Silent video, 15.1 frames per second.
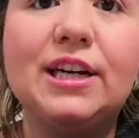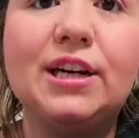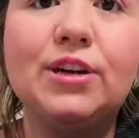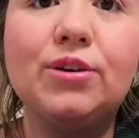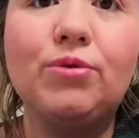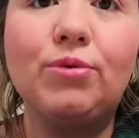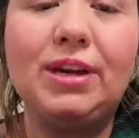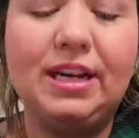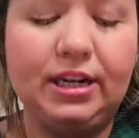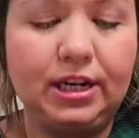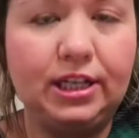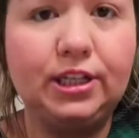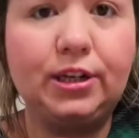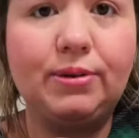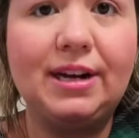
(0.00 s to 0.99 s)
green
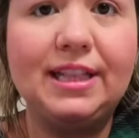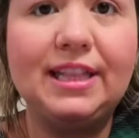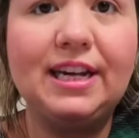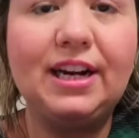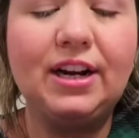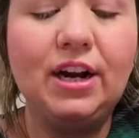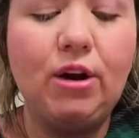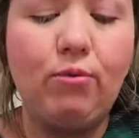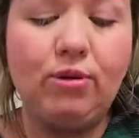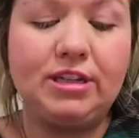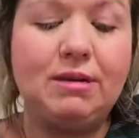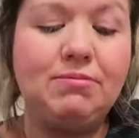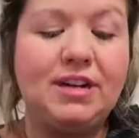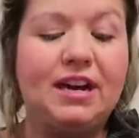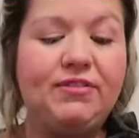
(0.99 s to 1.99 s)
color right there, which
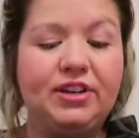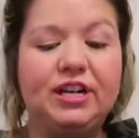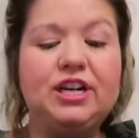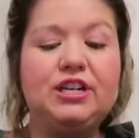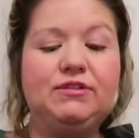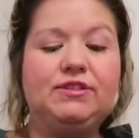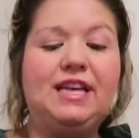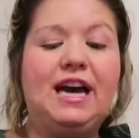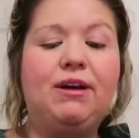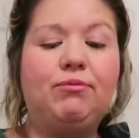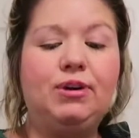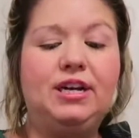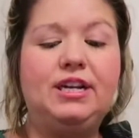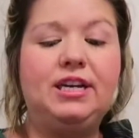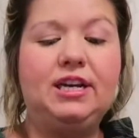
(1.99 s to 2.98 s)
I'm definitely gonna use that
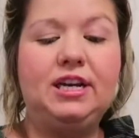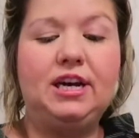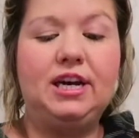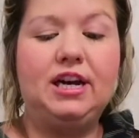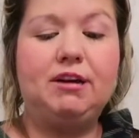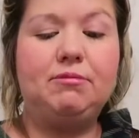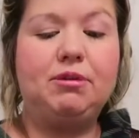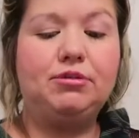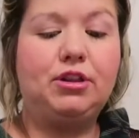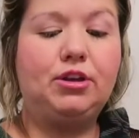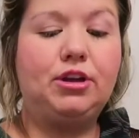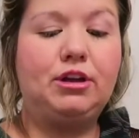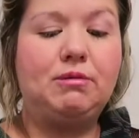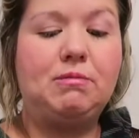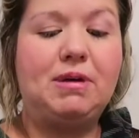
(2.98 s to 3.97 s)
one on the
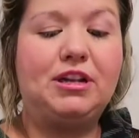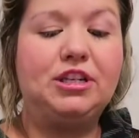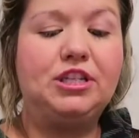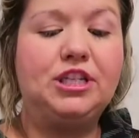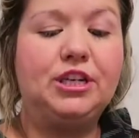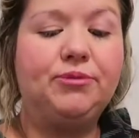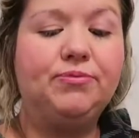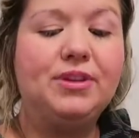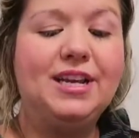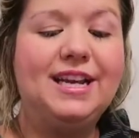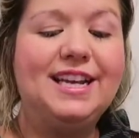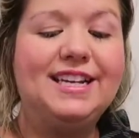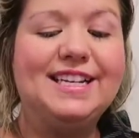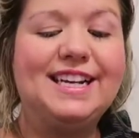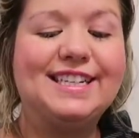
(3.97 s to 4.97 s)
look I'm about to do.
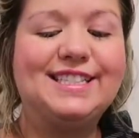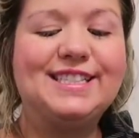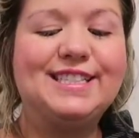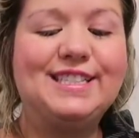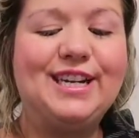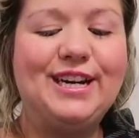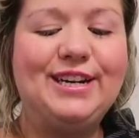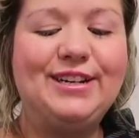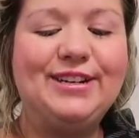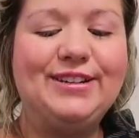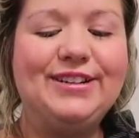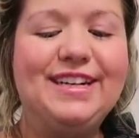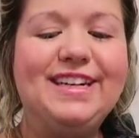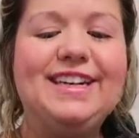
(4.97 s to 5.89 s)
Next is Toad.